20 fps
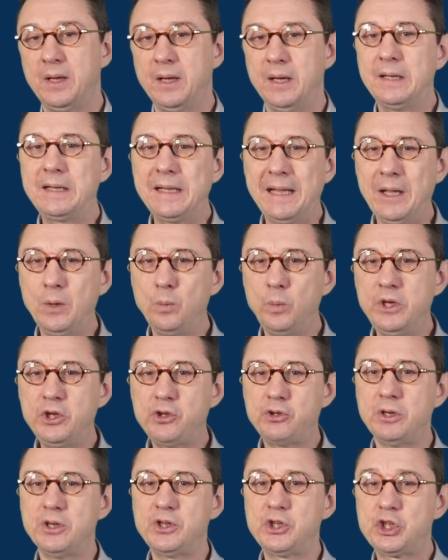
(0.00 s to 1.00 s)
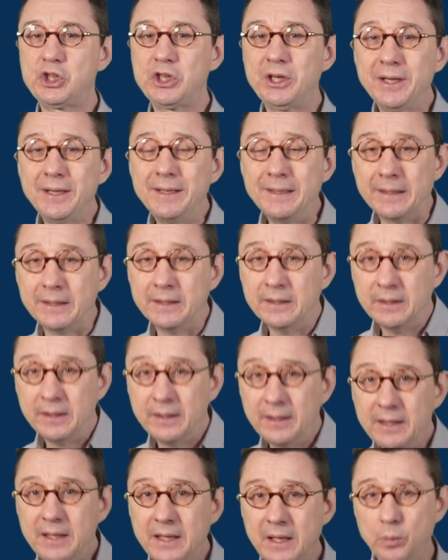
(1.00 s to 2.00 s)
And can we trust China
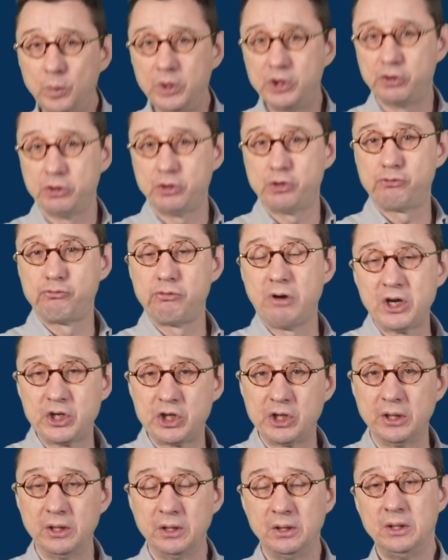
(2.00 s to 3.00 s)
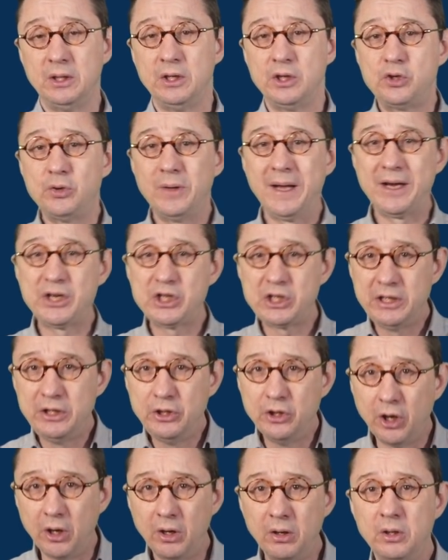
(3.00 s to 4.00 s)
and can we trust Russia to actually
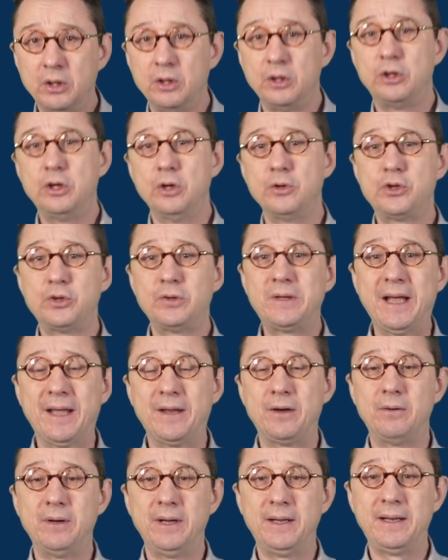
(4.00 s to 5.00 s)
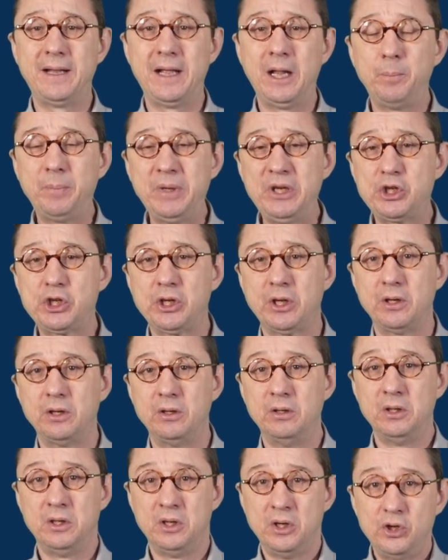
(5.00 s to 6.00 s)
not go together and help each
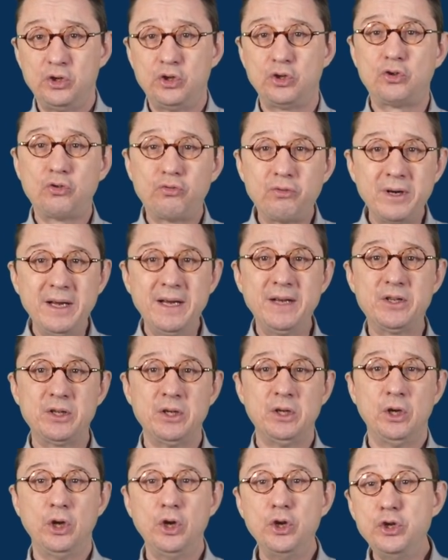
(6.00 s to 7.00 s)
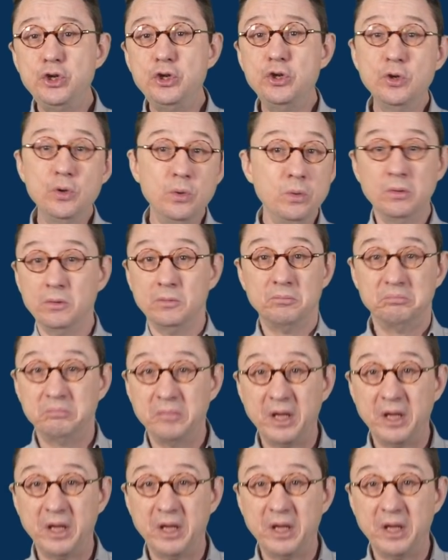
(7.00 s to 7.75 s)
other to create a new,